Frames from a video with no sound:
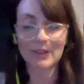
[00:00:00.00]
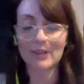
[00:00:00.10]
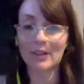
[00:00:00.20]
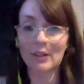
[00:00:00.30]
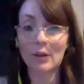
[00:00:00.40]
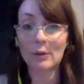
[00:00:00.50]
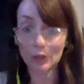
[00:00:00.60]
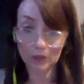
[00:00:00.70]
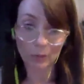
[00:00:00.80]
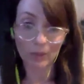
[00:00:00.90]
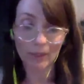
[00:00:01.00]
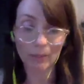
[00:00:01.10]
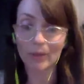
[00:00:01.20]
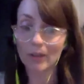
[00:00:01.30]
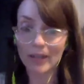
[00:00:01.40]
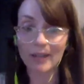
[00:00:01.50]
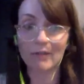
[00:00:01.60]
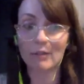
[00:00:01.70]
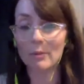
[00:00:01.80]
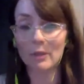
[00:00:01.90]
It's the Coach's Playbook, the
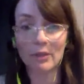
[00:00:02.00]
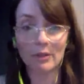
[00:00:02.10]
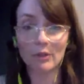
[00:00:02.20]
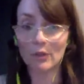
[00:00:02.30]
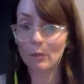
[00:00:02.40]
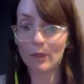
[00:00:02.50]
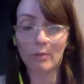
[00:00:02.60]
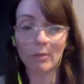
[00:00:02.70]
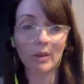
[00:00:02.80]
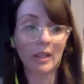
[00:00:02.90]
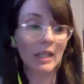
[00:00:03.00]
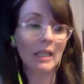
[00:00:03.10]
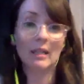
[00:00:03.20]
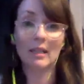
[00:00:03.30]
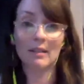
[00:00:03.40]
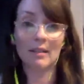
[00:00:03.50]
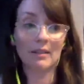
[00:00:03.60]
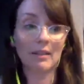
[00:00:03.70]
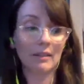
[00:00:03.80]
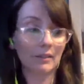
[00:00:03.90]
iFundWomen Coach's Playbook. This
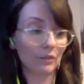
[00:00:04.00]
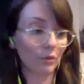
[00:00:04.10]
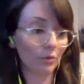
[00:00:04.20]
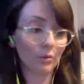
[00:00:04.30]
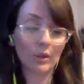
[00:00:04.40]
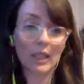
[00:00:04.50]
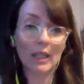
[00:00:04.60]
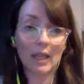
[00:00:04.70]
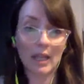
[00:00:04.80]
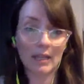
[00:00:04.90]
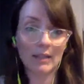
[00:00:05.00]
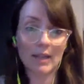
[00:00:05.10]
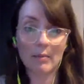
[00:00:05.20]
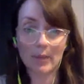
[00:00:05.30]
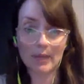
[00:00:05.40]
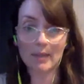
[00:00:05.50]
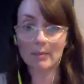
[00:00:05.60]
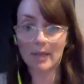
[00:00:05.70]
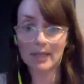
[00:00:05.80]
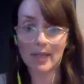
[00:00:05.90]
is truly a
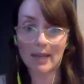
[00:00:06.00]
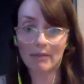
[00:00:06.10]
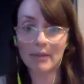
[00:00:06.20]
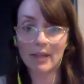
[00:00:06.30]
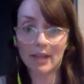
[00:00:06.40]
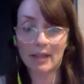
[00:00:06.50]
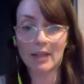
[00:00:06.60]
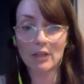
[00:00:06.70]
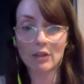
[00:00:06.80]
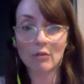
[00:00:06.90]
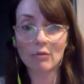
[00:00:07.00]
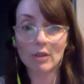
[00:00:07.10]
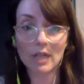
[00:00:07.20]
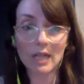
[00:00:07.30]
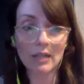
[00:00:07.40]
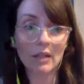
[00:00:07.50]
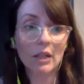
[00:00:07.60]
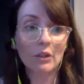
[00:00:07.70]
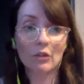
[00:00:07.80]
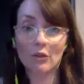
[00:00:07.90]
step-by-step guide to everything that you need
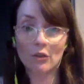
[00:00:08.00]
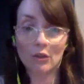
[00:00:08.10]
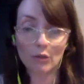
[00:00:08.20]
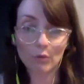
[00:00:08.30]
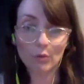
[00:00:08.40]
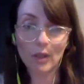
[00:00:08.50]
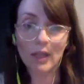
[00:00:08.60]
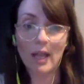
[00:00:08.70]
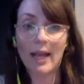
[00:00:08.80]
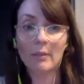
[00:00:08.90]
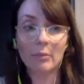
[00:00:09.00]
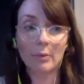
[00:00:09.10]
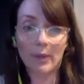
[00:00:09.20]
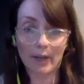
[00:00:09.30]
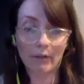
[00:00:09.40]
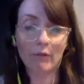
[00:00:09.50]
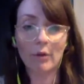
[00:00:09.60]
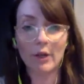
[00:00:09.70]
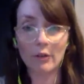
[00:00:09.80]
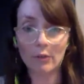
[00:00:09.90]
to do and prepare
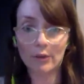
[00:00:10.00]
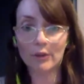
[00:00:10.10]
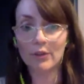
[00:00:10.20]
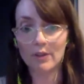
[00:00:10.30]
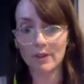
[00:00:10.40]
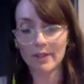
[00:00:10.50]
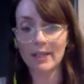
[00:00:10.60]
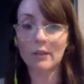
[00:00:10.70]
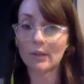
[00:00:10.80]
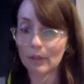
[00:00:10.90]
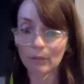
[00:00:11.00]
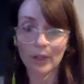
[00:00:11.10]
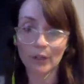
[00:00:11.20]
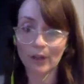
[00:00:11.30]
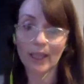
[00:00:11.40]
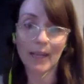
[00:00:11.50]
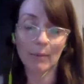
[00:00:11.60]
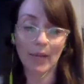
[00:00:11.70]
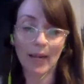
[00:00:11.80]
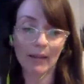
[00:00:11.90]
for in order to successfully run your
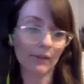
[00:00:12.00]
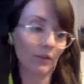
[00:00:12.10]
campaign.